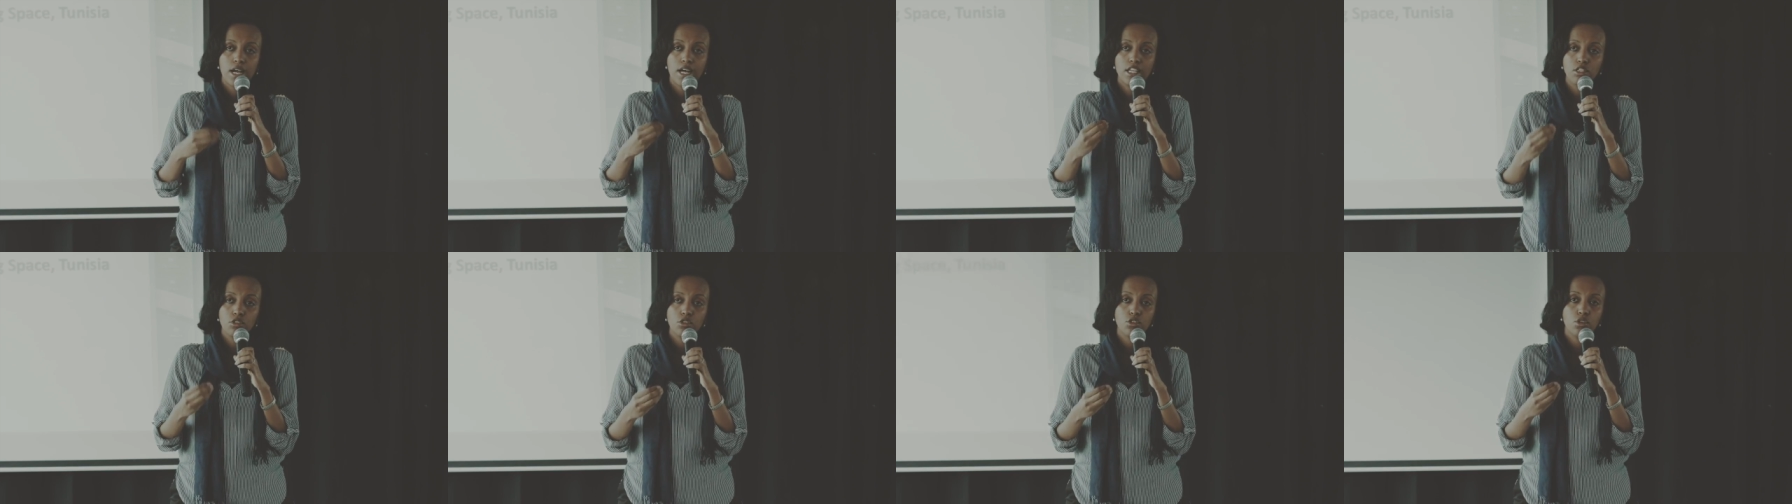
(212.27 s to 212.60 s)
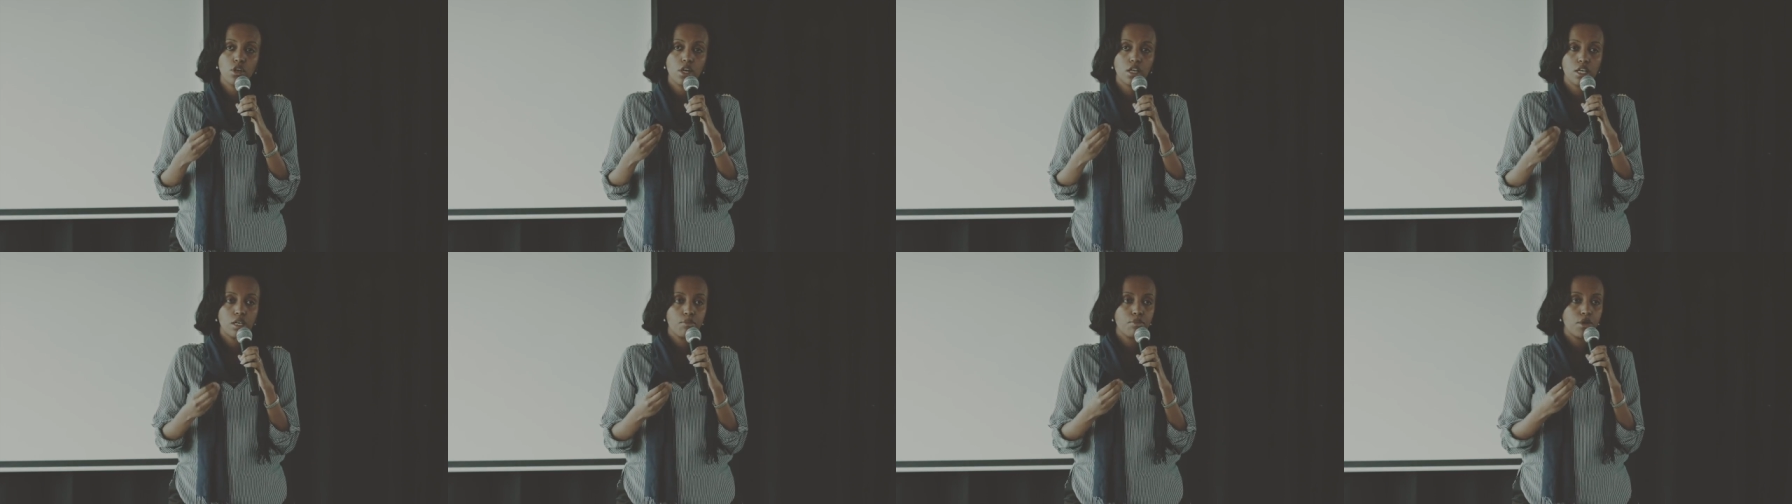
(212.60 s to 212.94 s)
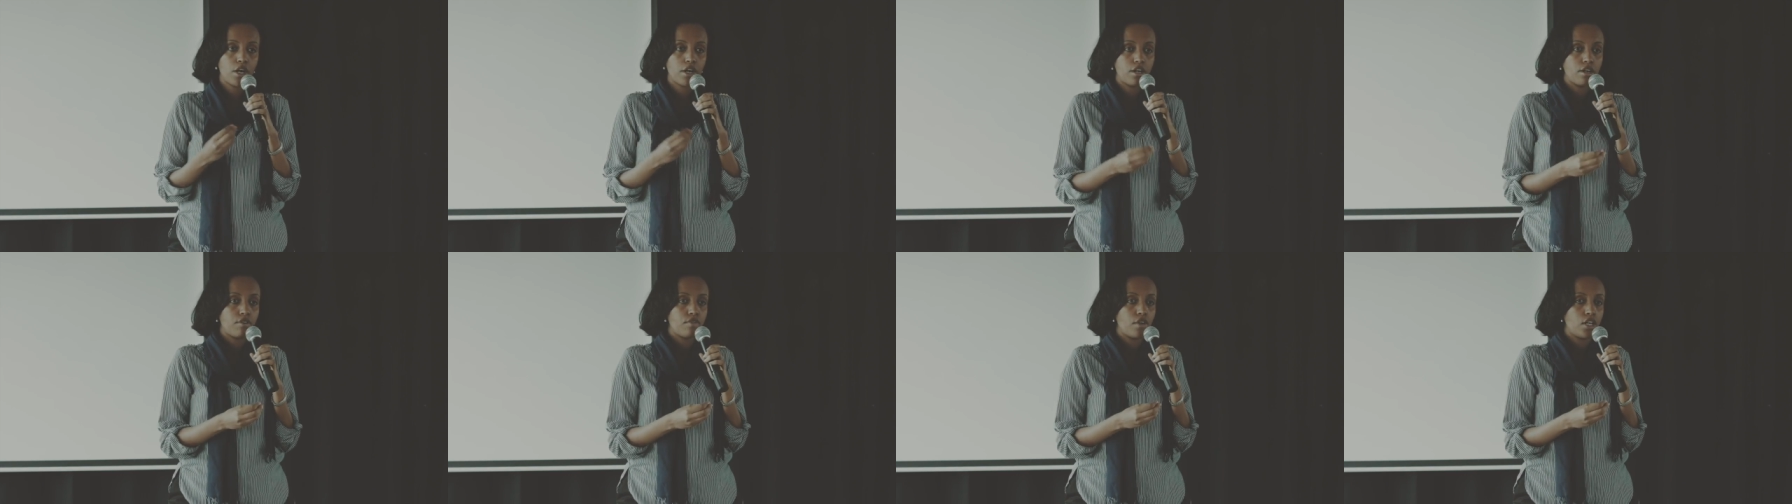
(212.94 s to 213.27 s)
as you're talking
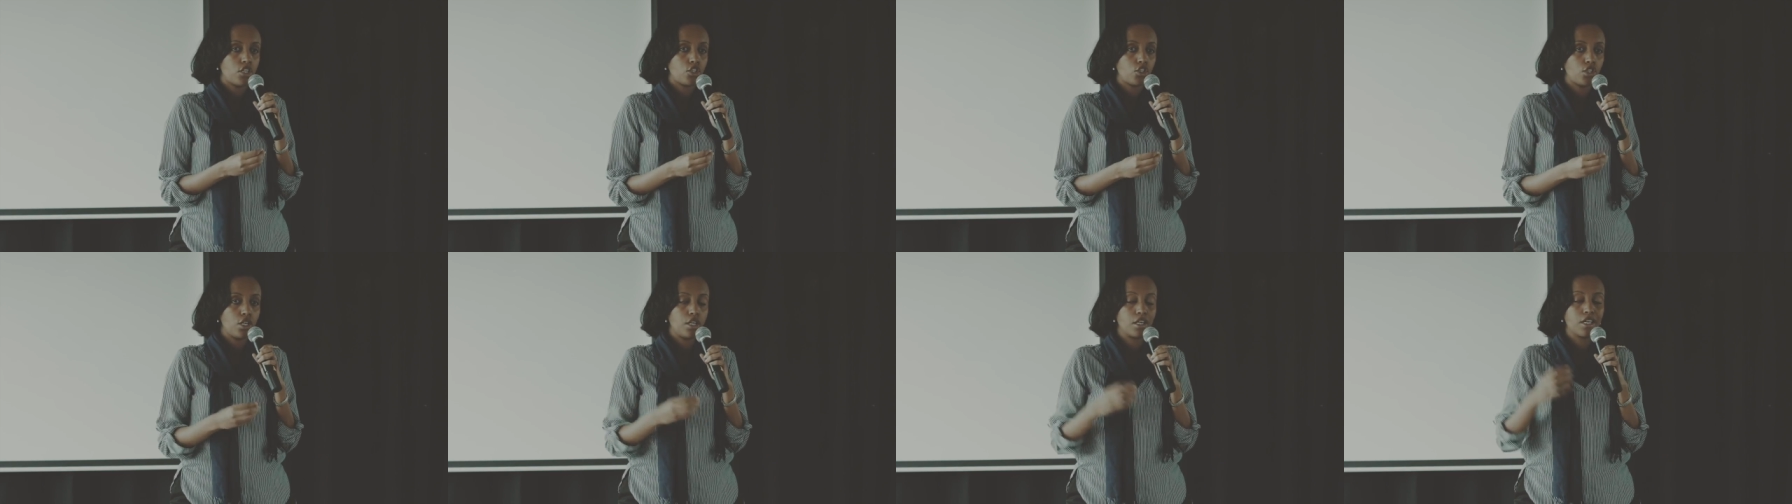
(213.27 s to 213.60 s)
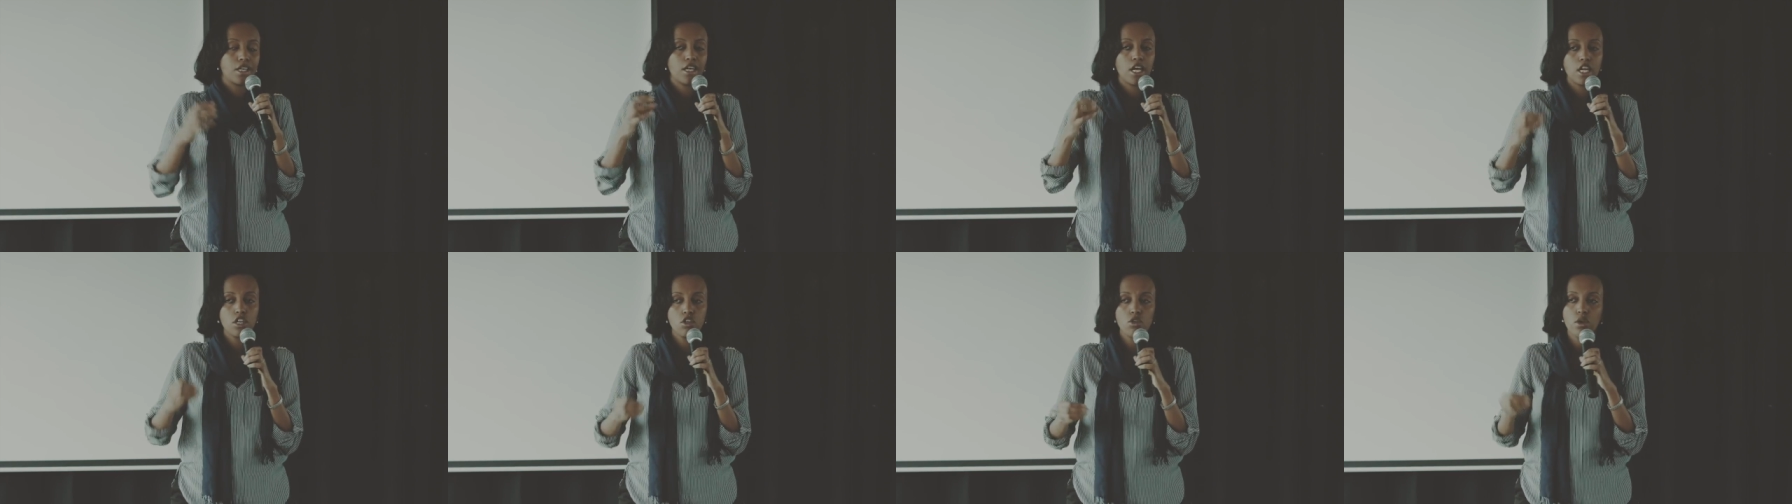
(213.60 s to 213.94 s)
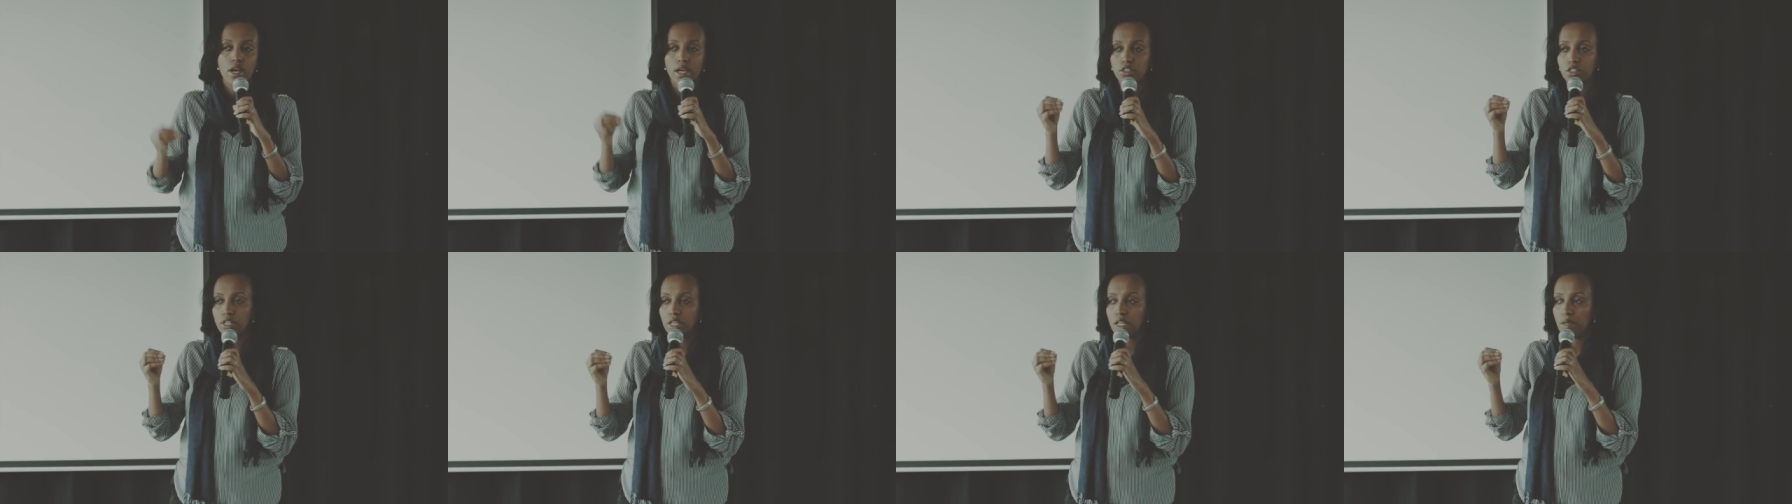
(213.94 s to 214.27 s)
about innovation, can you
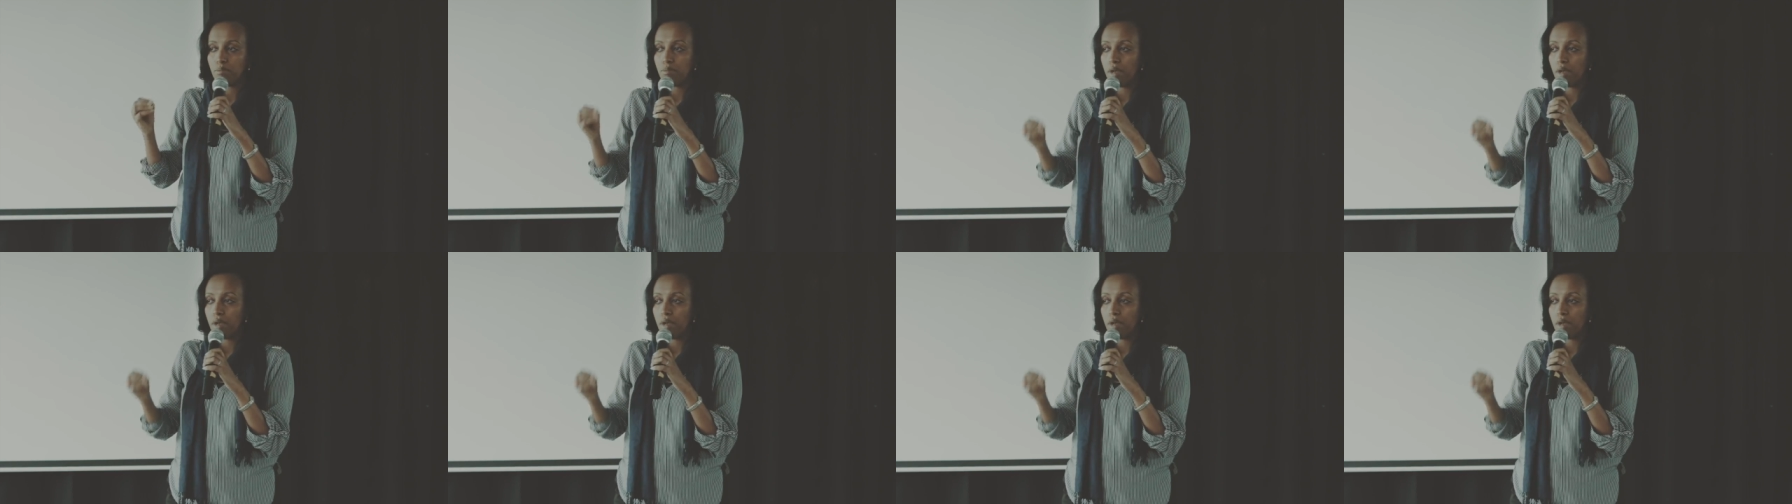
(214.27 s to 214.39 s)
actually